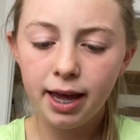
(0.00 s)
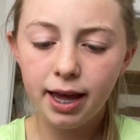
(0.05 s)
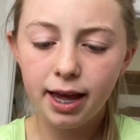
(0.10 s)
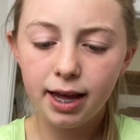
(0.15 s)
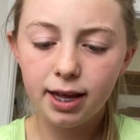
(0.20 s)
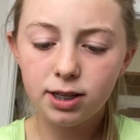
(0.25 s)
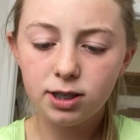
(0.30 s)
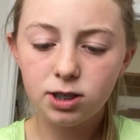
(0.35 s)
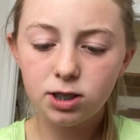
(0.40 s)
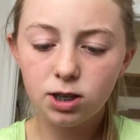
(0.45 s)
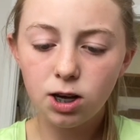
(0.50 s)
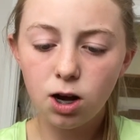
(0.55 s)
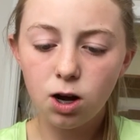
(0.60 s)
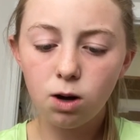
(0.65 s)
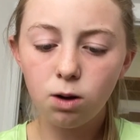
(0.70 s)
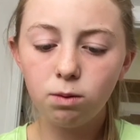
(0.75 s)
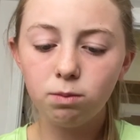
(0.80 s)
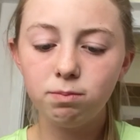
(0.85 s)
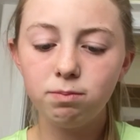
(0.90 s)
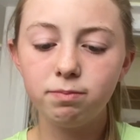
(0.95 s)
And
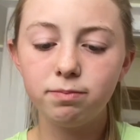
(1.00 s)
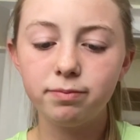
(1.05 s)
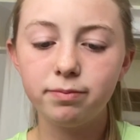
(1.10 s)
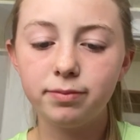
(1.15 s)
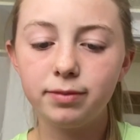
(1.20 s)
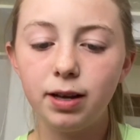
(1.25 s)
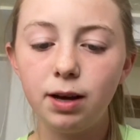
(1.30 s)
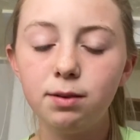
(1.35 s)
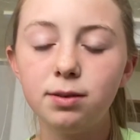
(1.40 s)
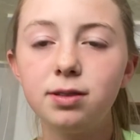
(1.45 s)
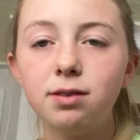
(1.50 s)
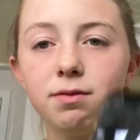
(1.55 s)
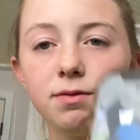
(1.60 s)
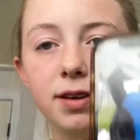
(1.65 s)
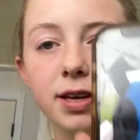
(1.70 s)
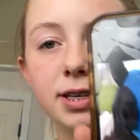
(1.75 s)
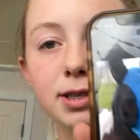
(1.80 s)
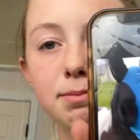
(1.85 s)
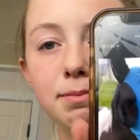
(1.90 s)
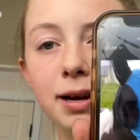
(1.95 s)
so, that was the
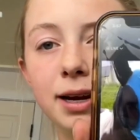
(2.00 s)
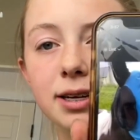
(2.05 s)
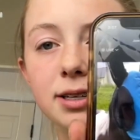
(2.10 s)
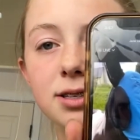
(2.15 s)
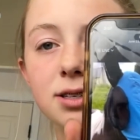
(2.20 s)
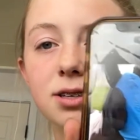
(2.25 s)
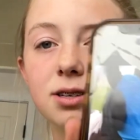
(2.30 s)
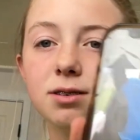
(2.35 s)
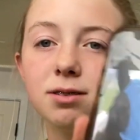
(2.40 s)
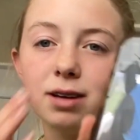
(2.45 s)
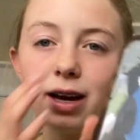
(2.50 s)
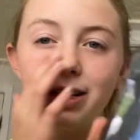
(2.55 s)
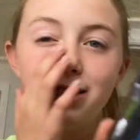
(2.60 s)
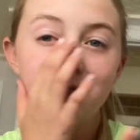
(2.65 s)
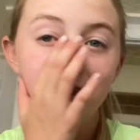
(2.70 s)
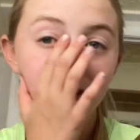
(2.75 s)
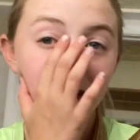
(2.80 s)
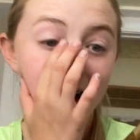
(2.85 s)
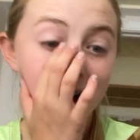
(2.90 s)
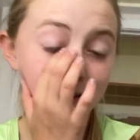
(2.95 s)
face mask. I
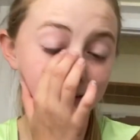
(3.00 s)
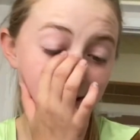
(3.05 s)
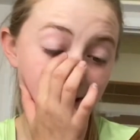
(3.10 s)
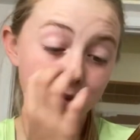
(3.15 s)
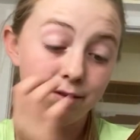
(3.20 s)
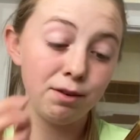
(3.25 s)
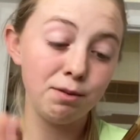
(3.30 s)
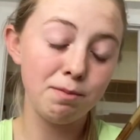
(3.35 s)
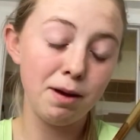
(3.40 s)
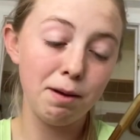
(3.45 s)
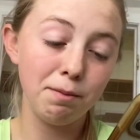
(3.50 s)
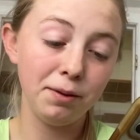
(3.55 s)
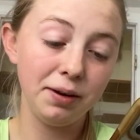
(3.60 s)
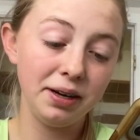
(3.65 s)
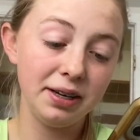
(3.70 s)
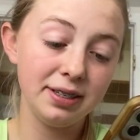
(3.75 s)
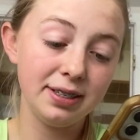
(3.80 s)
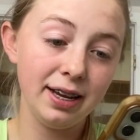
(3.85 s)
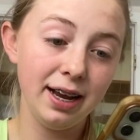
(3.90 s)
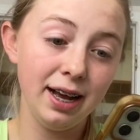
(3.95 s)
still have that for
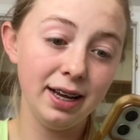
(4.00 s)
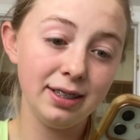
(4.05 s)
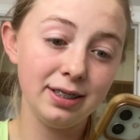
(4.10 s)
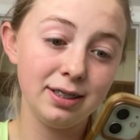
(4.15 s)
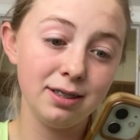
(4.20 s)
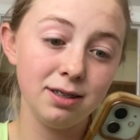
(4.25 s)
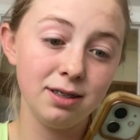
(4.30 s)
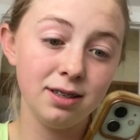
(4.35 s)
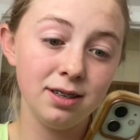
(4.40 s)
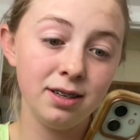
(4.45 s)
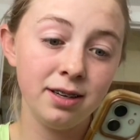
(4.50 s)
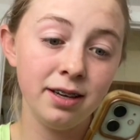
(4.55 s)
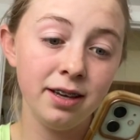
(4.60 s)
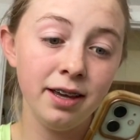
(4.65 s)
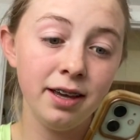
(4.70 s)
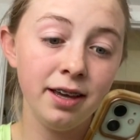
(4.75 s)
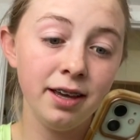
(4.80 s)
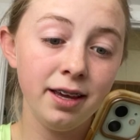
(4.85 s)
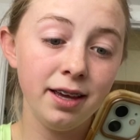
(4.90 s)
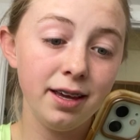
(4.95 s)
memories.
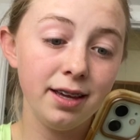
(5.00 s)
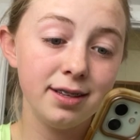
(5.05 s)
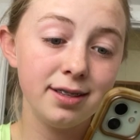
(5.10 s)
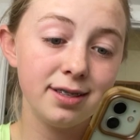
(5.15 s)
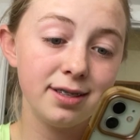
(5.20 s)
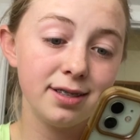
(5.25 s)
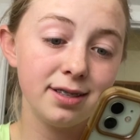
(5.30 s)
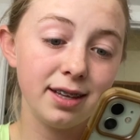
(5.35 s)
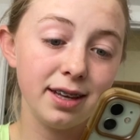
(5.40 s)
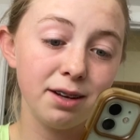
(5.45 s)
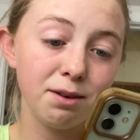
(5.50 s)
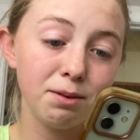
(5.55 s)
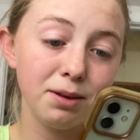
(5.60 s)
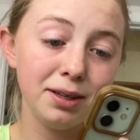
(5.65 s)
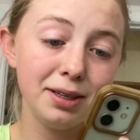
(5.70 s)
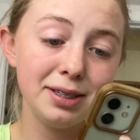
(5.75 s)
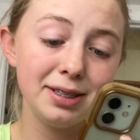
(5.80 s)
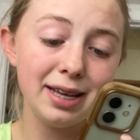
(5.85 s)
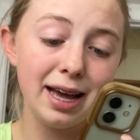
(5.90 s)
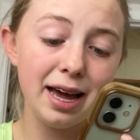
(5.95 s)
It's like
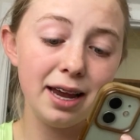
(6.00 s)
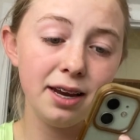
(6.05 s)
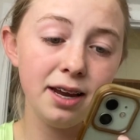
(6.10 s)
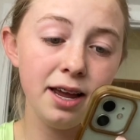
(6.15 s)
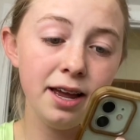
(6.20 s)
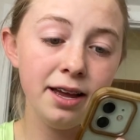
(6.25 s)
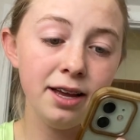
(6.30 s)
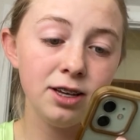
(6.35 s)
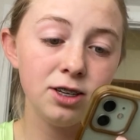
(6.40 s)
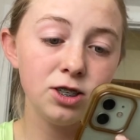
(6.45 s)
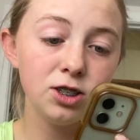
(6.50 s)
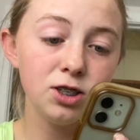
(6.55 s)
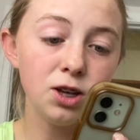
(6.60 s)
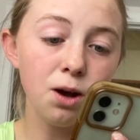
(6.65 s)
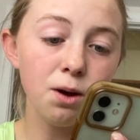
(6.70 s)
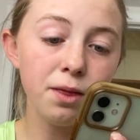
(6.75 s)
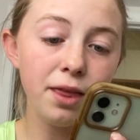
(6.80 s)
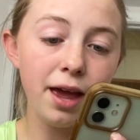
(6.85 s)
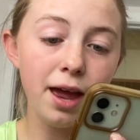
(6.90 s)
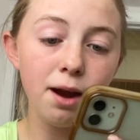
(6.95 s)
really sad.
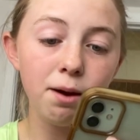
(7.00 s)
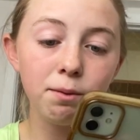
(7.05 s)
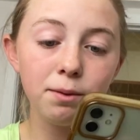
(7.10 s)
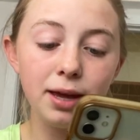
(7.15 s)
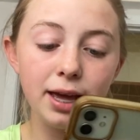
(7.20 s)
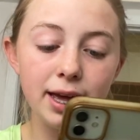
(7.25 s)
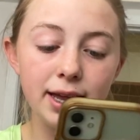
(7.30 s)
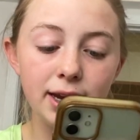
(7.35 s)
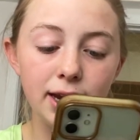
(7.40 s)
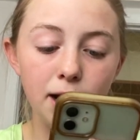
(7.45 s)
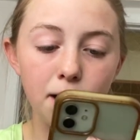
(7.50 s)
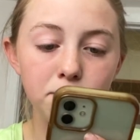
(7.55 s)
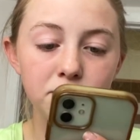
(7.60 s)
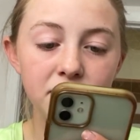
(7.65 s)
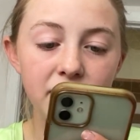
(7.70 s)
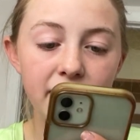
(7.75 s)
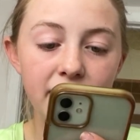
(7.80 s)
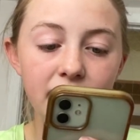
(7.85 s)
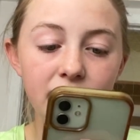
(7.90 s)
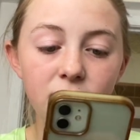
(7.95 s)
So then we ended up
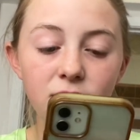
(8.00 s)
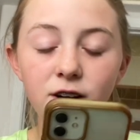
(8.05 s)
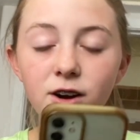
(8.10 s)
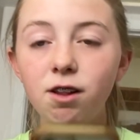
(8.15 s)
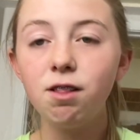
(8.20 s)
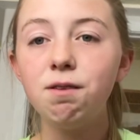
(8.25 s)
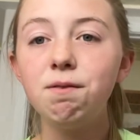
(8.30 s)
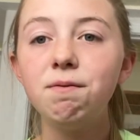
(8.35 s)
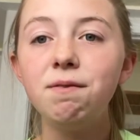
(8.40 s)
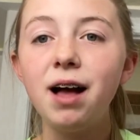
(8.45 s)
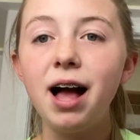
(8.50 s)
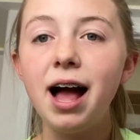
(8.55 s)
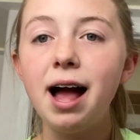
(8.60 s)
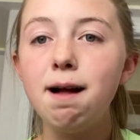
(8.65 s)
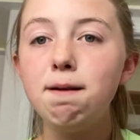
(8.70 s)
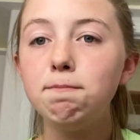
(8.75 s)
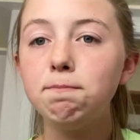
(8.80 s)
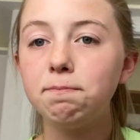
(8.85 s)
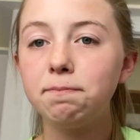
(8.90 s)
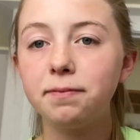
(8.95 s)
taking her to the
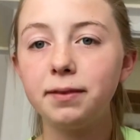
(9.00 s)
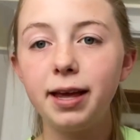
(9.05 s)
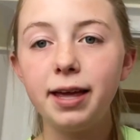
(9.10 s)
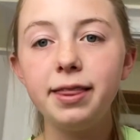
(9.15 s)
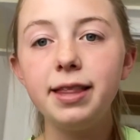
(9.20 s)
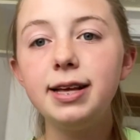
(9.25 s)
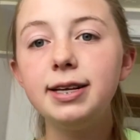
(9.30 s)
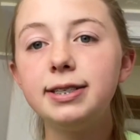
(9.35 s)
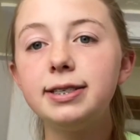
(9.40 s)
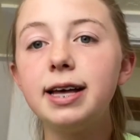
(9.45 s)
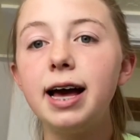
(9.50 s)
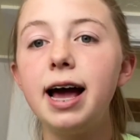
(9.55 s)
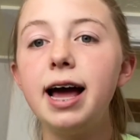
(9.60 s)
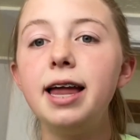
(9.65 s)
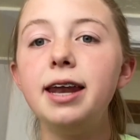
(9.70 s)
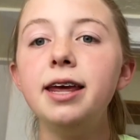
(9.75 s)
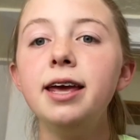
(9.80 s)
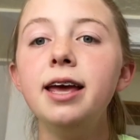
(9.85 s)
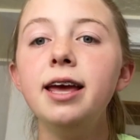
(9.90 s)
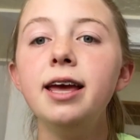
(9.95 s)
vet, and they
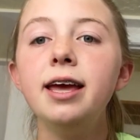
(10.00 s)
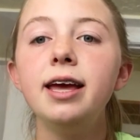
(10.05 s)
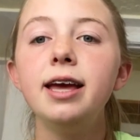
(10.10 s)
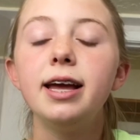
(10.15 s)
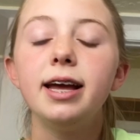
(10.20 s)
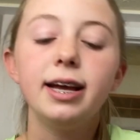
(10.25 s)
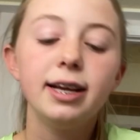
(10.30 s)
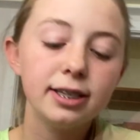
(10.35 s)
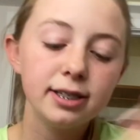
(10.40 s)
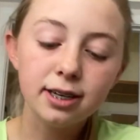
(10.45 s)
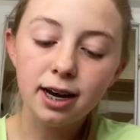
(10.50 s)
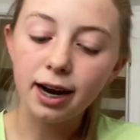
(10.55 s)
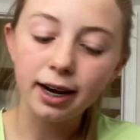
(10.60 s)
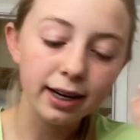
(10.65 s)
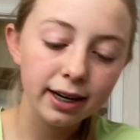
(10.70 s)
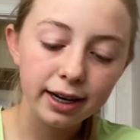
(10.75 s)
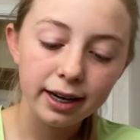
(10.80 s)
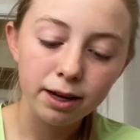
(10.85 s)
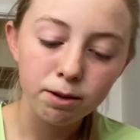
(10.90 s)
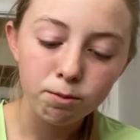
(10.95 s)
said, it's not
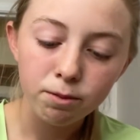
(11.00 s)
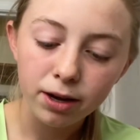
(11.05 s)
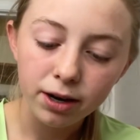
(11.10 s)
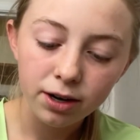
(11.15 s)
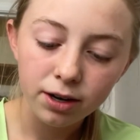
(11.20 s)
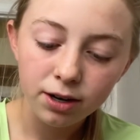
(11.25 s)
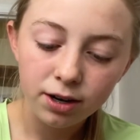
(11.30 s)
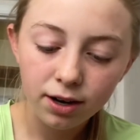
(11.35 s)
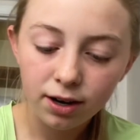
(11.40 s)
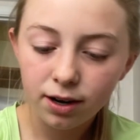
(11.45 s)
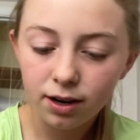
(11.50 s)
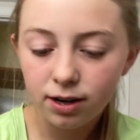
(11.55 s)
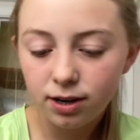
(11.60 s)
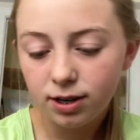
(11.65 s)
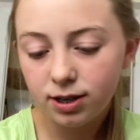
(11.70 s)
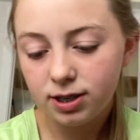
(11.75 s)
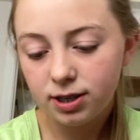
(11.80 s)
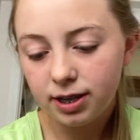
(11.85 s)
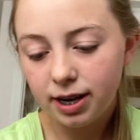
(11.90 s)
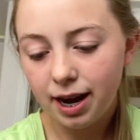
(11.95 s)
going to get better.
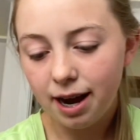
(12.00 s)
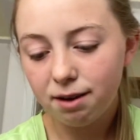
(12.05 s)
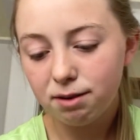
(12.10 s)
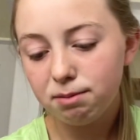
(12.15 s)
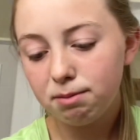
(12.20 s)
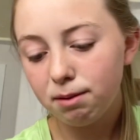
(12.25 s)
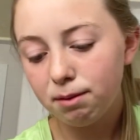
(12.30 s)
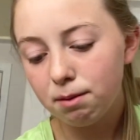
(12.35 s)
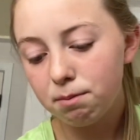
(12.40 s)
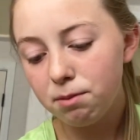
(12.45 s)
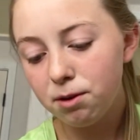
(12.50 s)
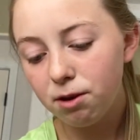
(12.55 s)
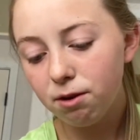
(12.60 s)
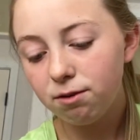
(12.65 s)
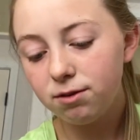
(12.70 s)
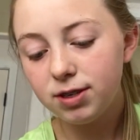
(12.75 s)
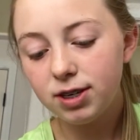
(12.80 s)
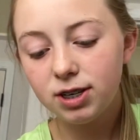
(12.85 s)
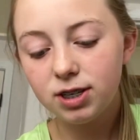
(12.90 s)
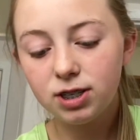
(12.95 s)
It's going to have to be
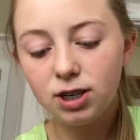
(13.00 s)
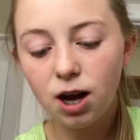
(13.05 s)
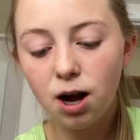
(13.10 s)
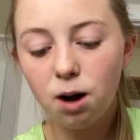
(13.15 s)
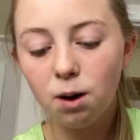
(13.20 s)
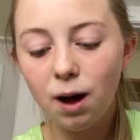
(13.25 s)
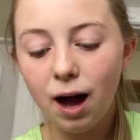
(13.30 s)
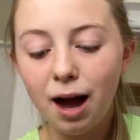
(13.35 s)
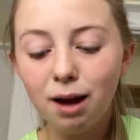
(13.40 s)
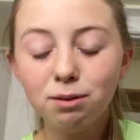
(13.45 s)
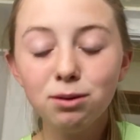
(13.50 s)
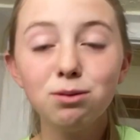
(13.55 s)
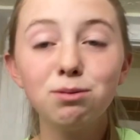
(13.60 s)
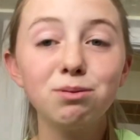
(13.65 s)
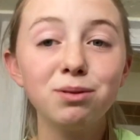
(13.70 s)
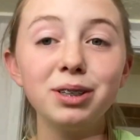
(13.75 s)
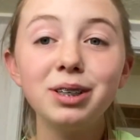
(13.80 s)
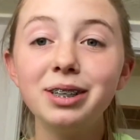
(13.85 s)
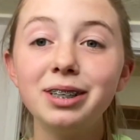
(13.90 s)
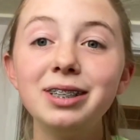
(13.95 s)
removed. So I was
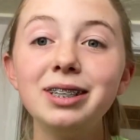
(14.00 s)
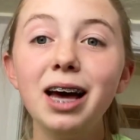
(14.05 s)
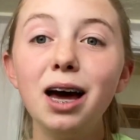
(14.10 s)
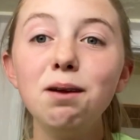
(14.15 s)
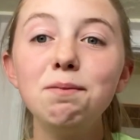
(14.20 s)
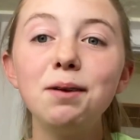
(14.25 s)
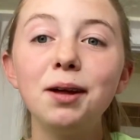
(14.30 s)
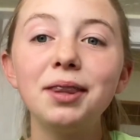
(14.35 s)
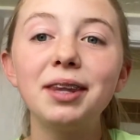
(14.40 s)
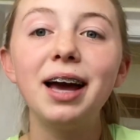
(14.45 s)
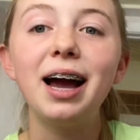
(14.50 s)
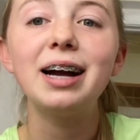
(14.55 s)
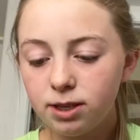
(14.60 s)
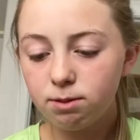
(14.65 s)
really sad about that.